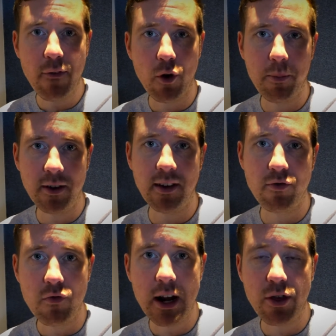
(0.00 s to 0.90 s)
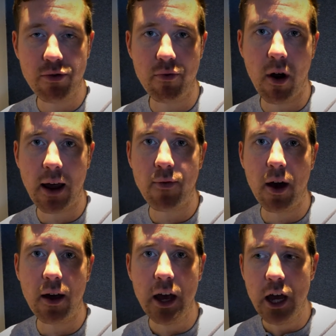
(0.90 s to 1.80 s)
your business really
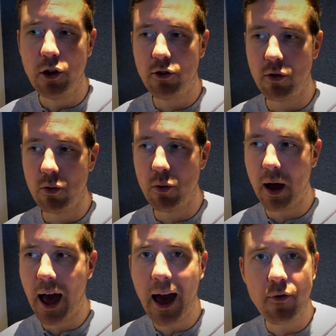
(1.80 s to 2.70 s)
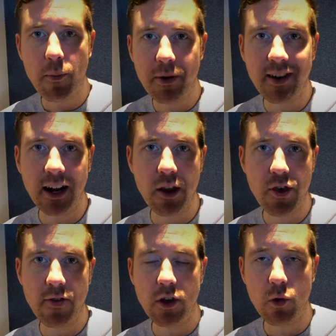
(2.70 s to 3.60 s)
thrive, to have a particular
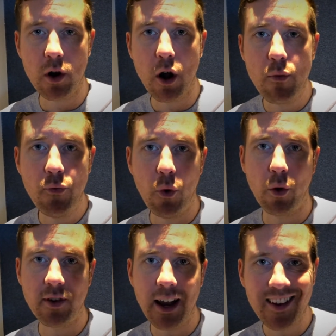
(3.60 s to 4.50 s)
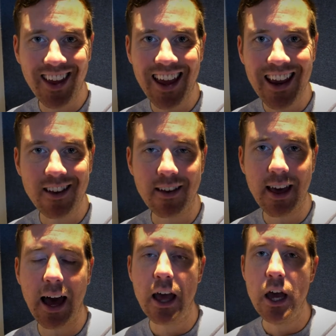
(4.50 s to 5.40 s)
thing that you are known for. So let's get into
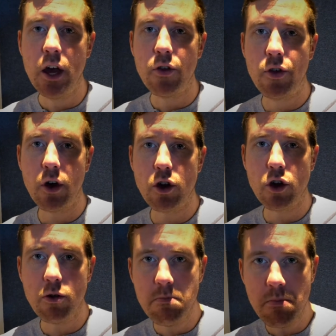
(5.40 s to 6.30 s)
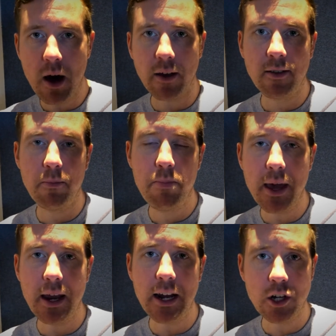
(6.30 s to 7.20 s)
that, that you must
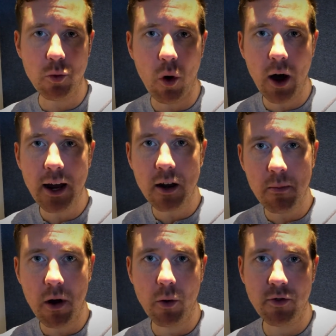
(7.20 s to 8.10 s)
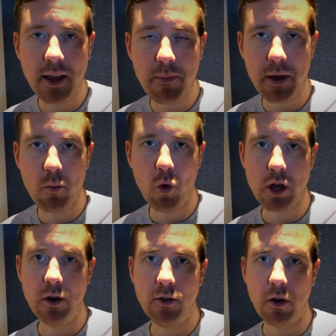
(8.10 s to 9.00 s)
be an inch wide and a mile deep in what
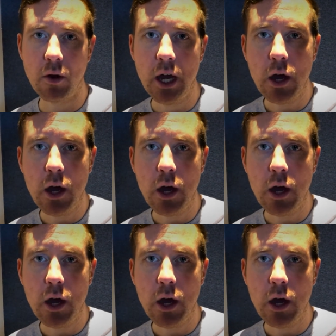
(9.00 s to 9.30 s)
you do.